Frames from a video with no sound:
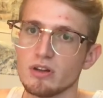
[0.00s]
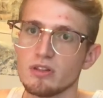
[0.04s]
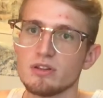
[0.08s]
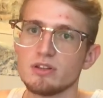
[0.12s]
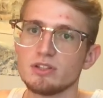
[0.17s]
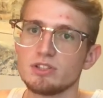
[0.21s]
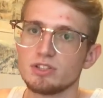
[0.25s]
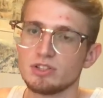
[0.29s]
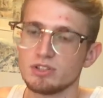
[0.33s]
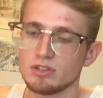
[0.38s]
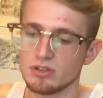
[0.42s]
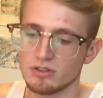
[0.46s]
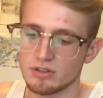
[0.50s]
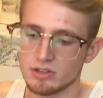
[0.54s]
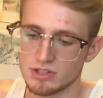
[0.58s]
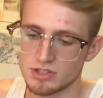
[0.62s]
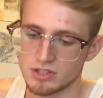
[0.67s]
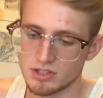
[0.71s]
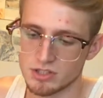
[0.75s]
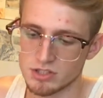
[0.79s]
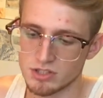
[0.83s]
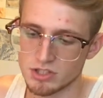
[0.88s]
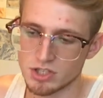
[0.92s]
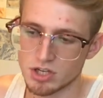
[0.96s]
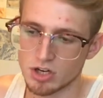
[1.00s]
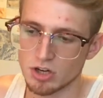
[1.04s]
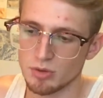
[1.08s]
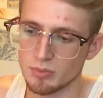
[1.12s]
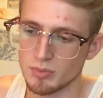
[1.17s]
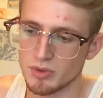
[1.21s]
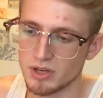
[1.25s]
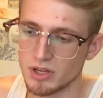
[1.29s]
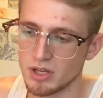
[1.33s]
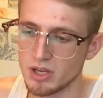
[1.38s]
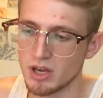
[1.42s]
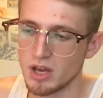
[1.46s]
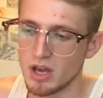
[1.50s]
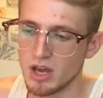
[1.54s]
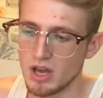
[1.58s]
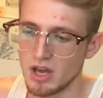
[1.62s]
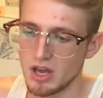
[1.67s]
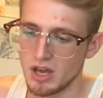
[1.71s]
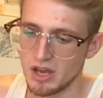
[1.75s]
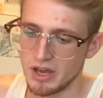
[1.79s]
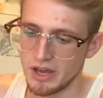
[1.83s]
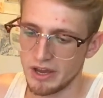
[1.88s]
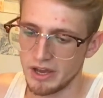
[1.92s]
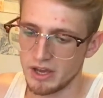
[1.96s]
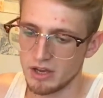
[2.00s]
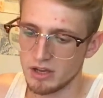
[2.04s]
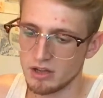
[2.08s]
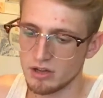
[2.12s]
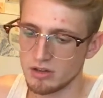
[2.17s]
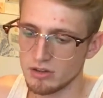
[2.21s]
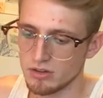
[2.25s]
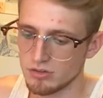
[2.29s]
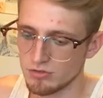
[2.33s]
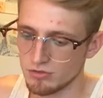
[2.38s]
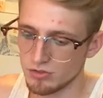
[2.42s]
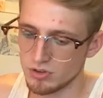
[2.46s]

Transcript: This year it's in Germany and the